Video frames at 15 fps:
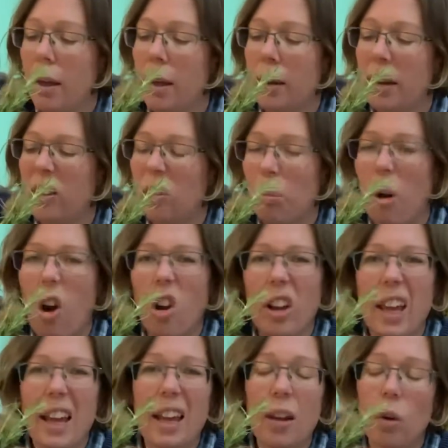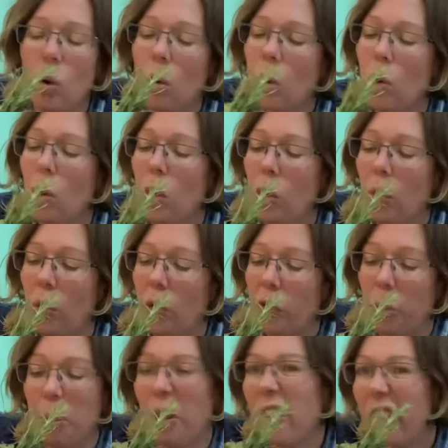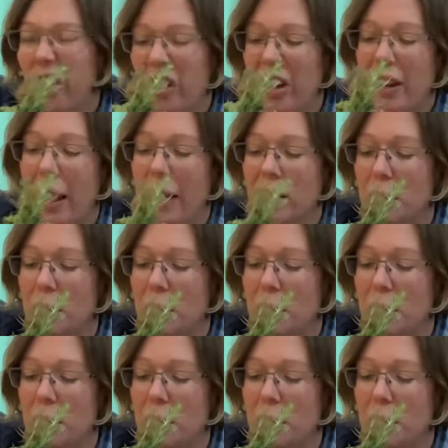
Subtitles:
get some holly or some other seed heads.